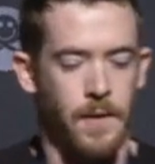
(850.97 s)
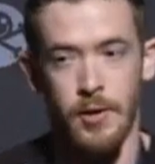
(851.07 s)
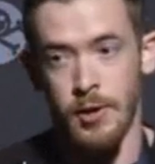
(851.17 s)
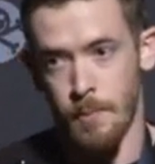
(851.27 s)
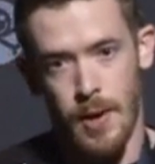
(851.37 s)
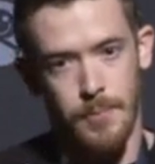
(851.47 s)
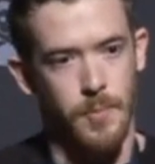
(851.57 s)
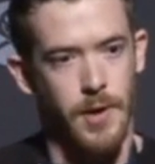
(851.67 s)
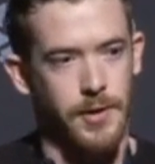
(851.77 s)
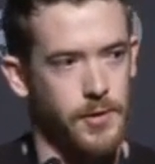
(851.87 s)
And you can pop their
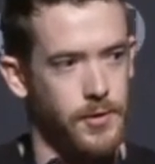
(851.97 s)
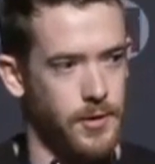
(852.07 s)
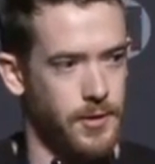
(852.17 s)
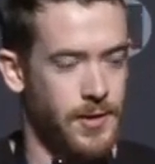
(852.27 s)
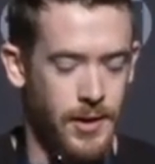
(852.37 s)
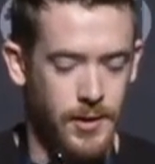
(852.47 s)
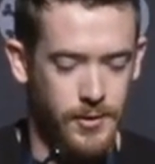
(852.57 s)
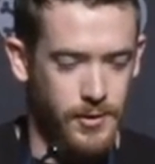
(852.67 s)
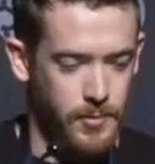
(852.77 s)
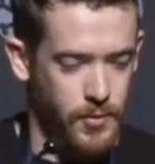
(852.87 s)
boxes and
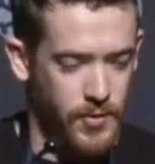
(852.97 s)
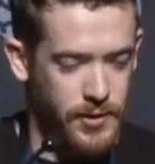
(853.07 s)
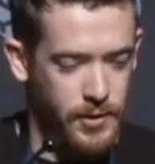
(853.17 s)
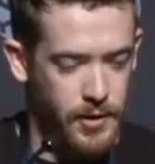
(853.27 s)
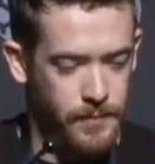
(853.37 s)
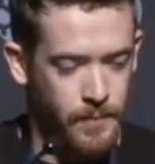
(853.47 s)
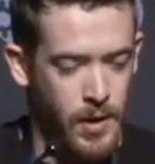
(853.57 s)
do some more fun stuff.